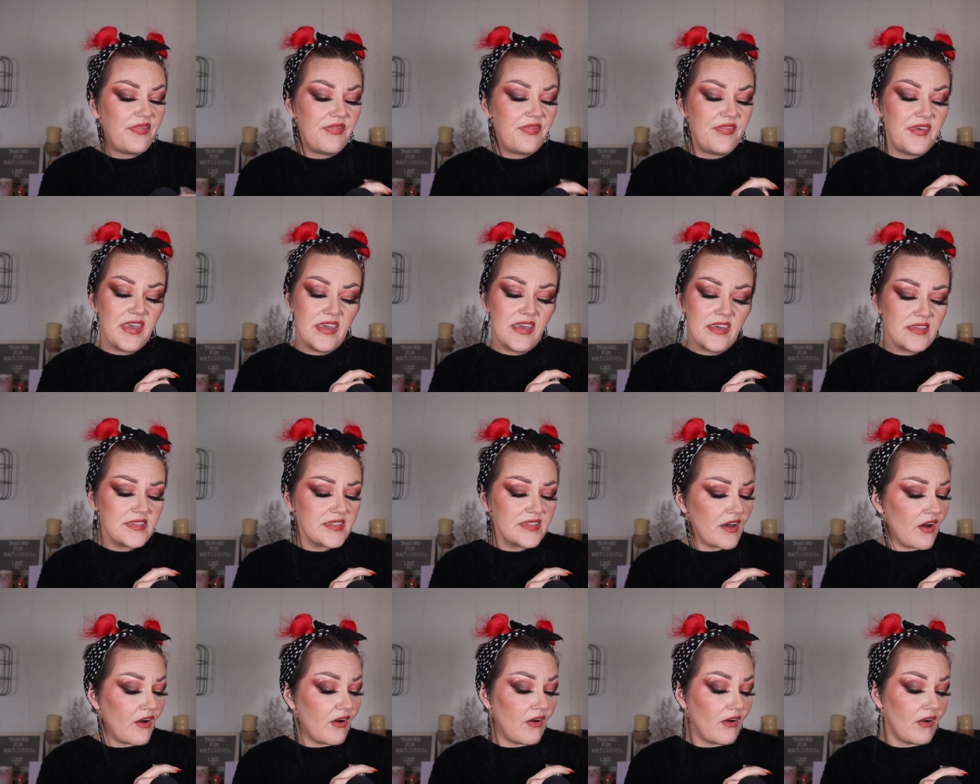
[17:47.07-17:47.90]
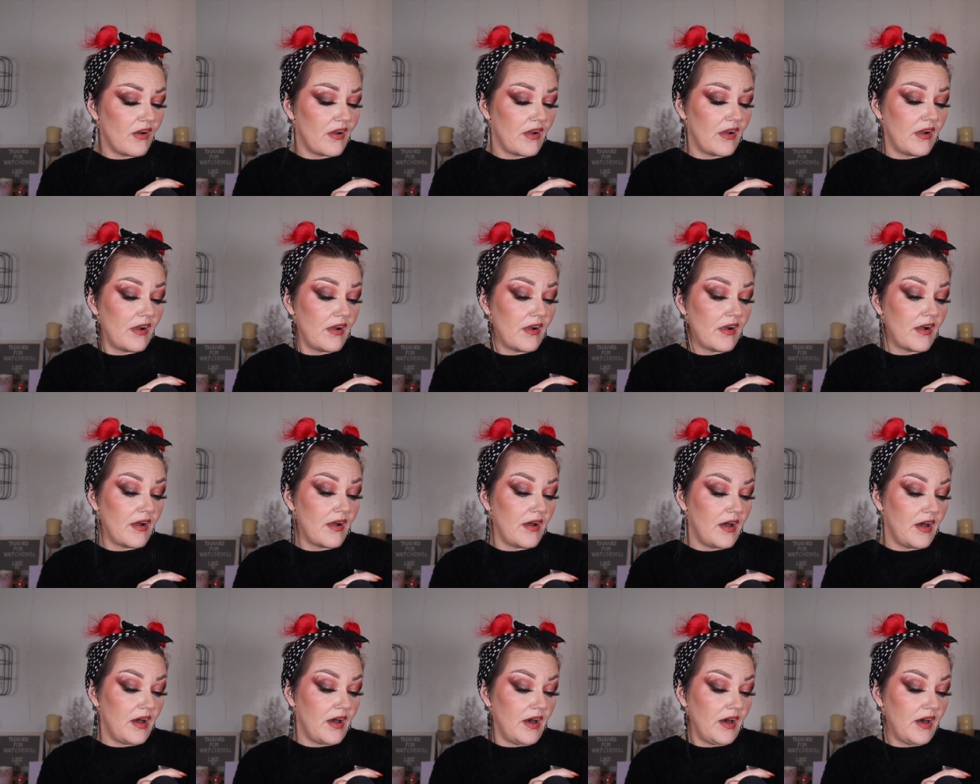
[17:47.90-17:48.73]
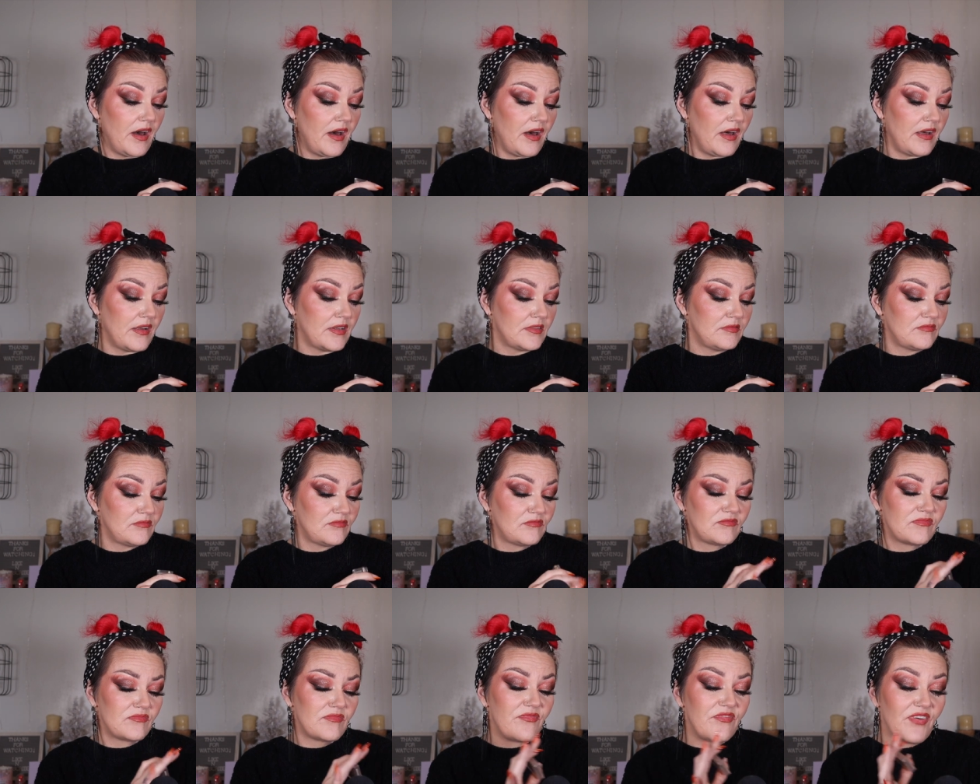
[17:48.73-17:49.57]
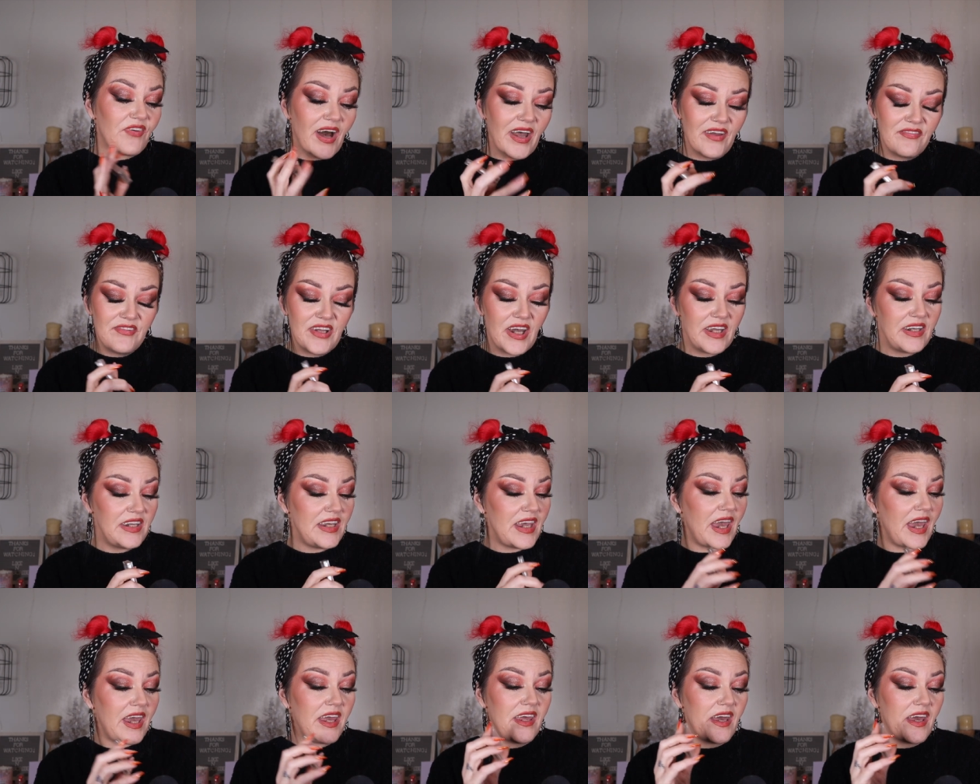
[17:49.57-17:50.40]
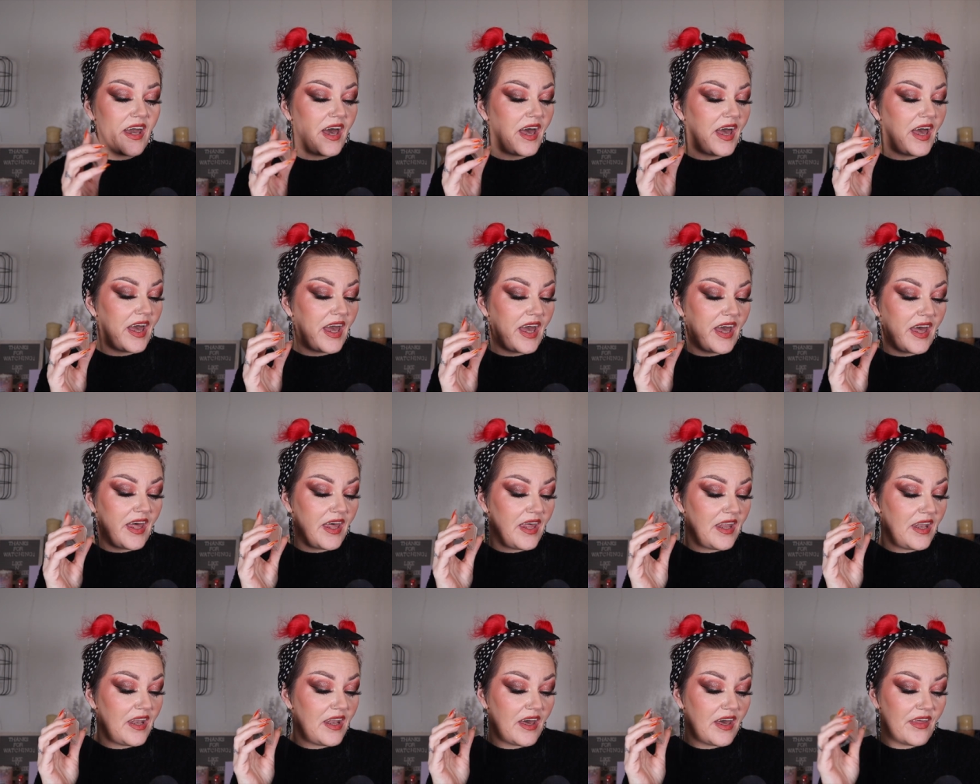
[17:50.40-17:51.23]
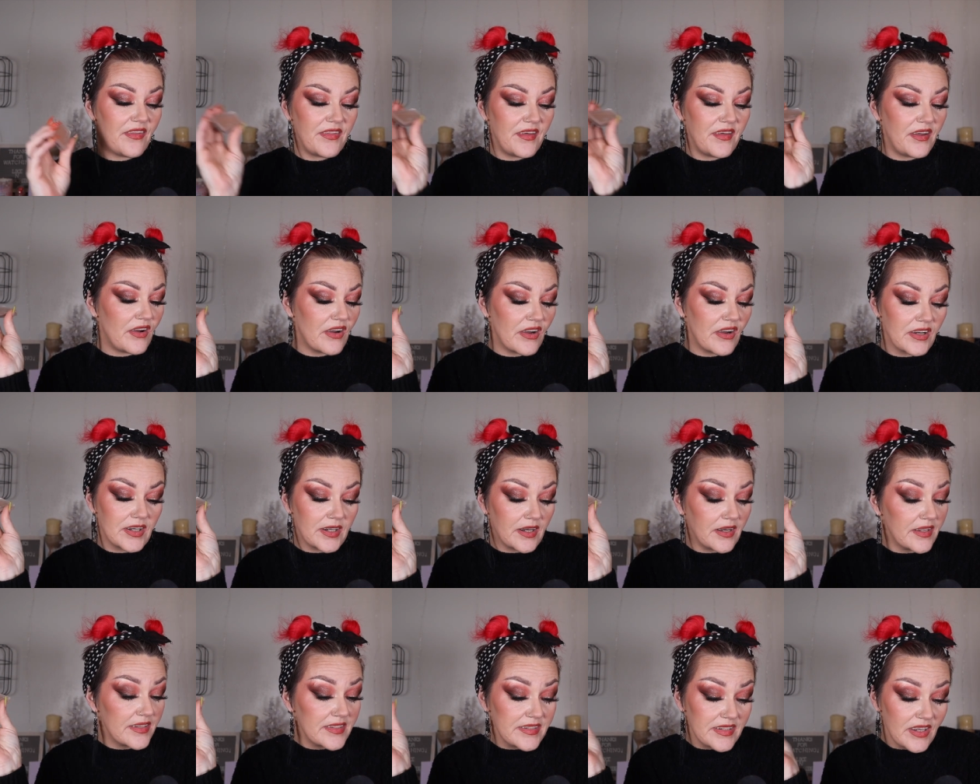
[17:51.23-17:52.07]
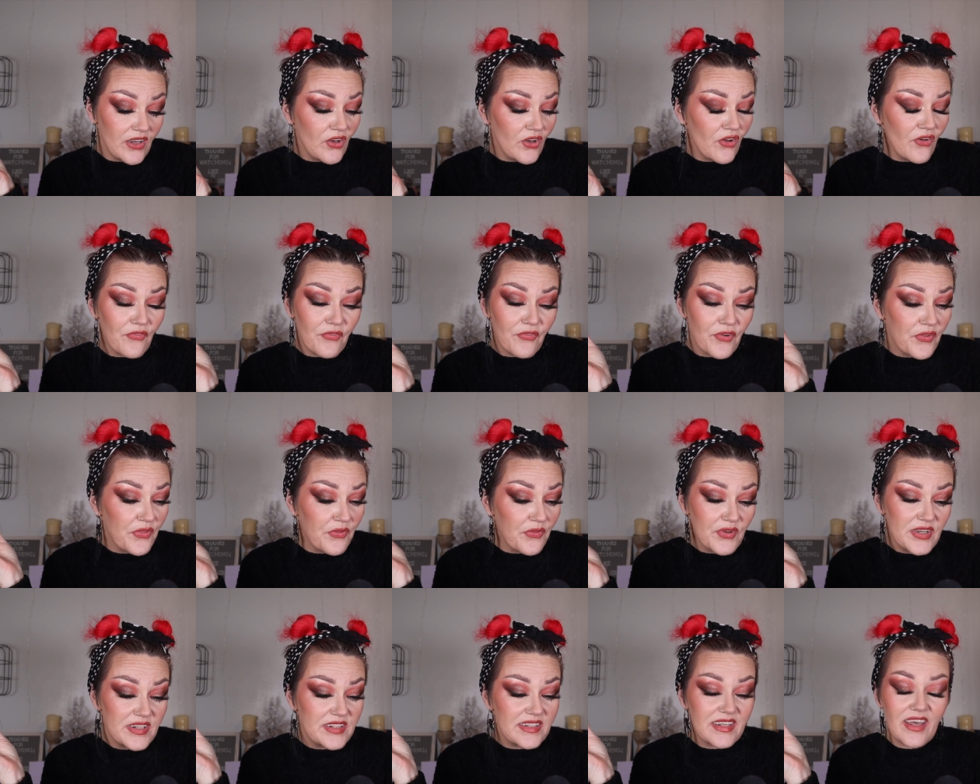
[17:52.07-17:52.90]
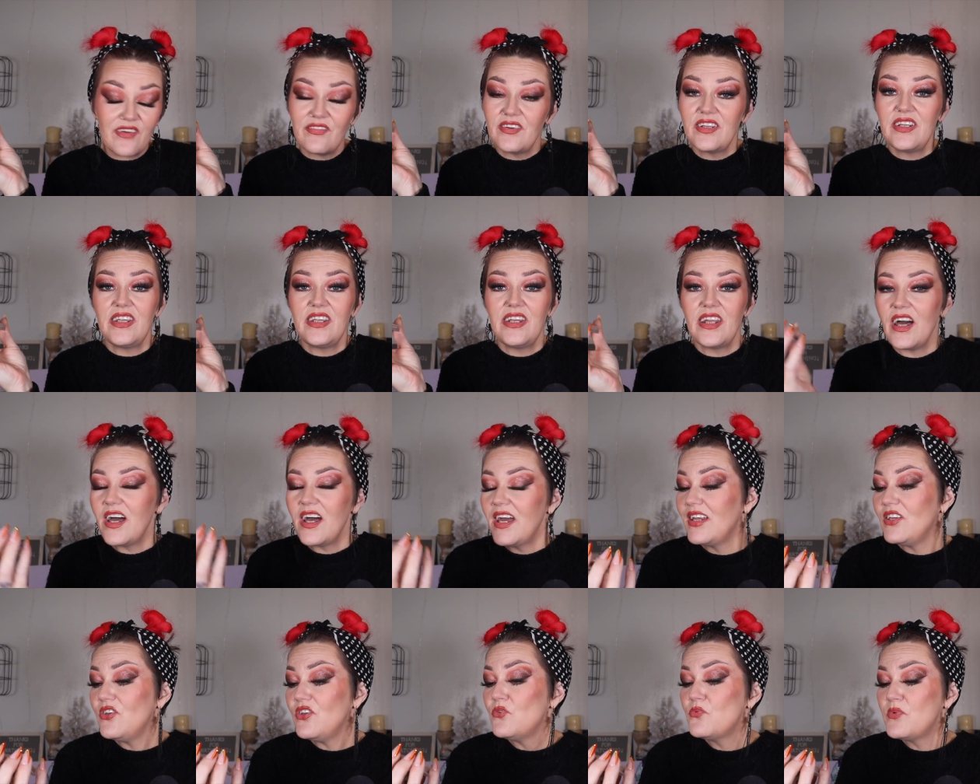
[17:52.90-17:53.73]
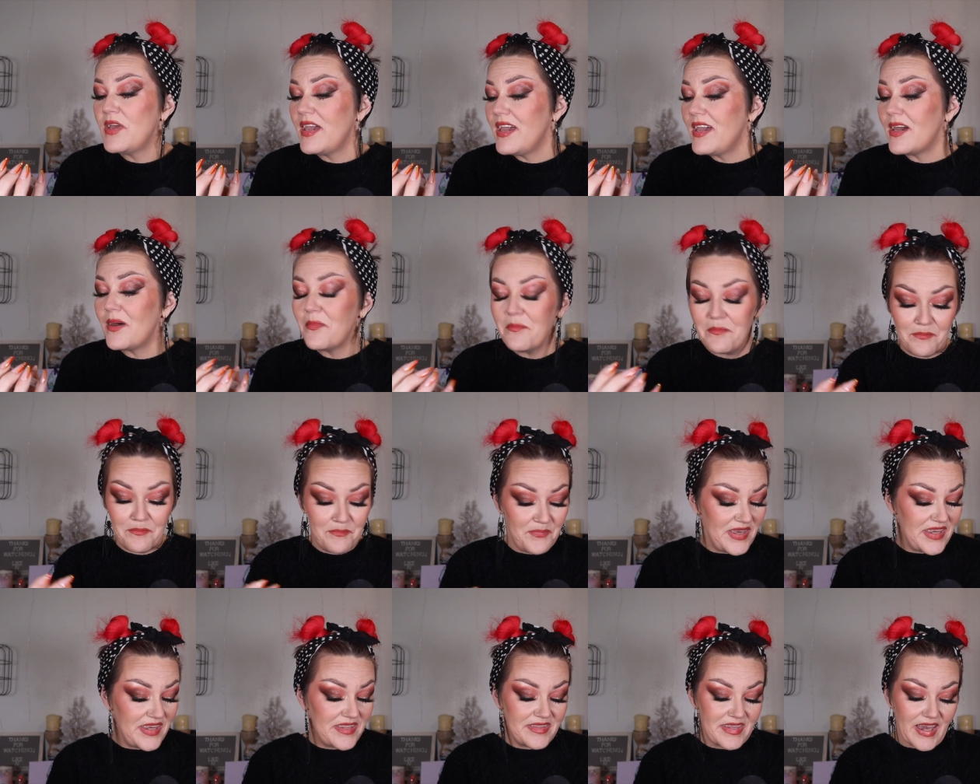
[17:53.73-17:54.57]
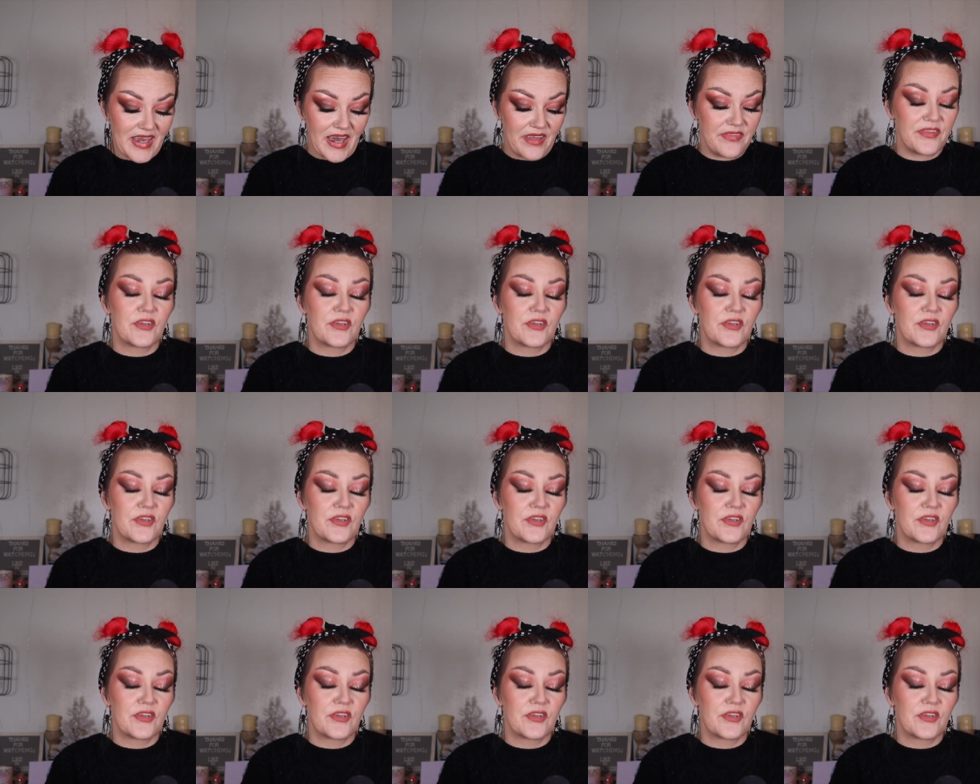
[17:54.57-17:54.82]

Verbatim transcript: These are uh, five ninety-eight, and they're on sale for three seventy-nine. You can't beat that.